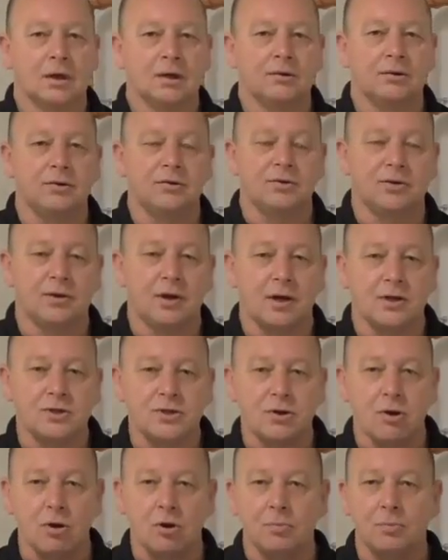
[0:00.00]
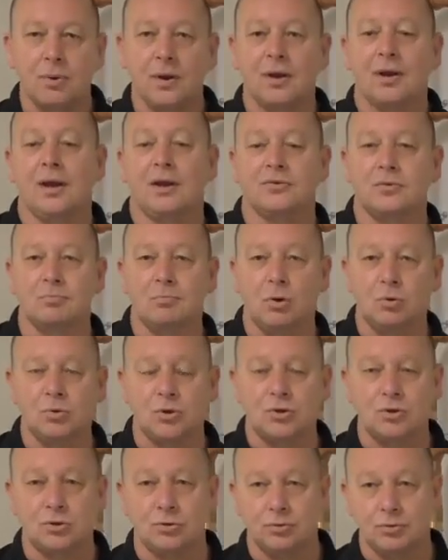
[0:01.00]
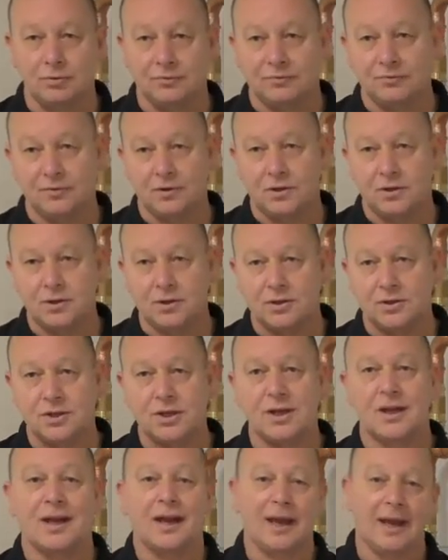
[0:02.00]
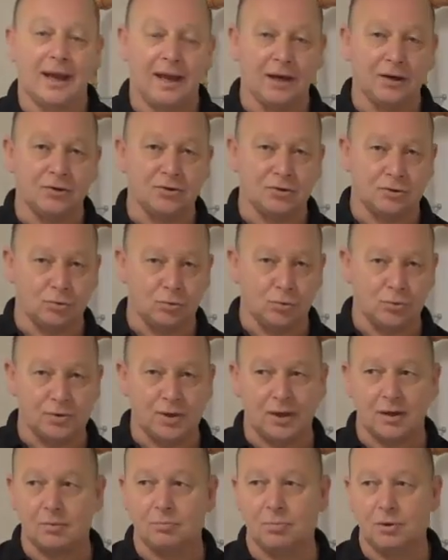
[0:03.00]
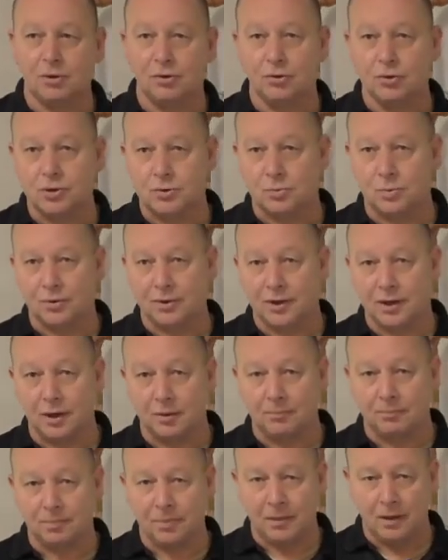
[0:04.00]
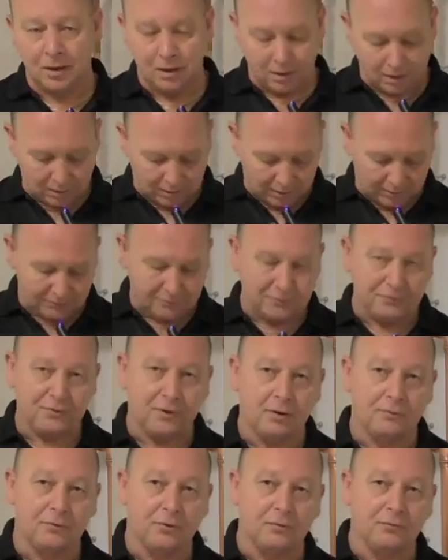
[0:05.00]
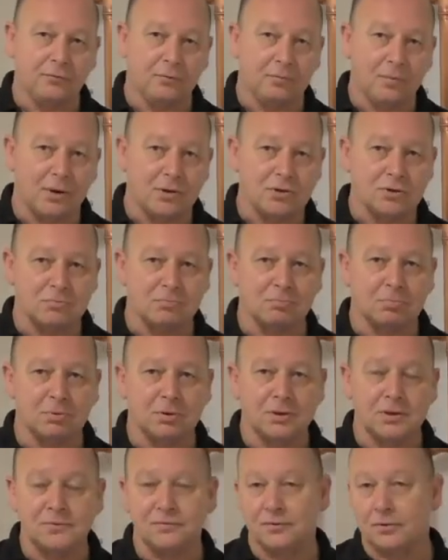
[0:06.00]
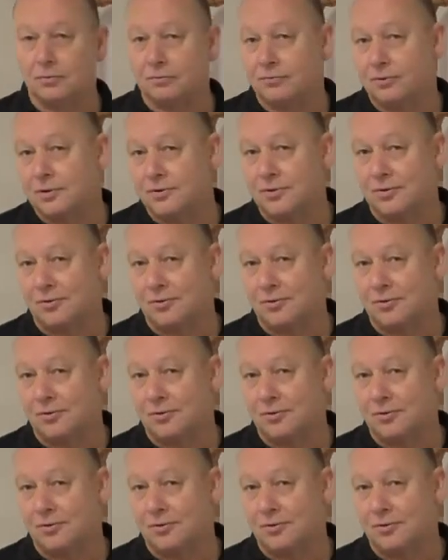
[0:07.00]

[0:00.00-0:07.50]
The TA scope has a multitude of features and tools that can be used within it. For further information, please feel free to